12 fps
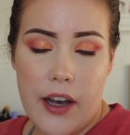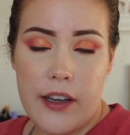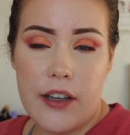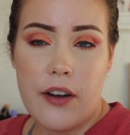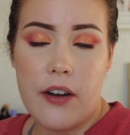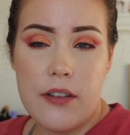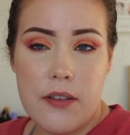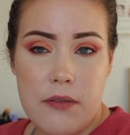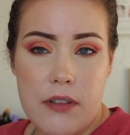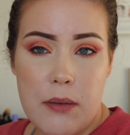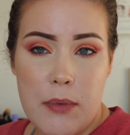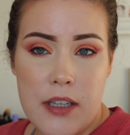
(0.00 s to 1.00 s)
I can also
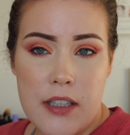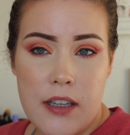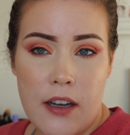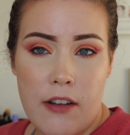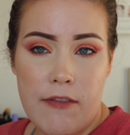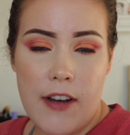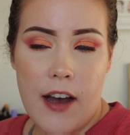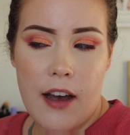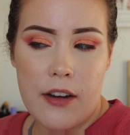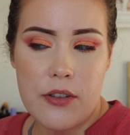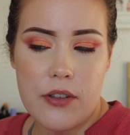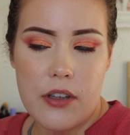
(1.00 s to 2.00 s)
see myself
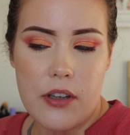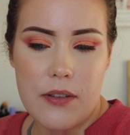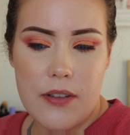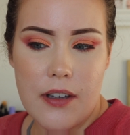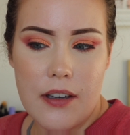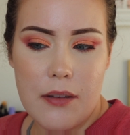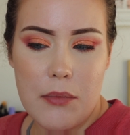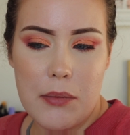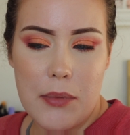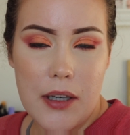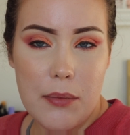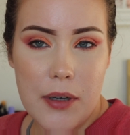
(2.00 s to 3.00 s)
actually using it in my
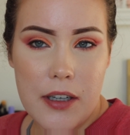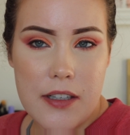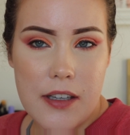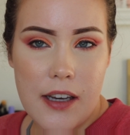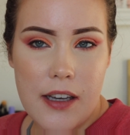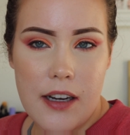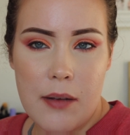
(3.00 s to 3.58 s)
makeup artist kit.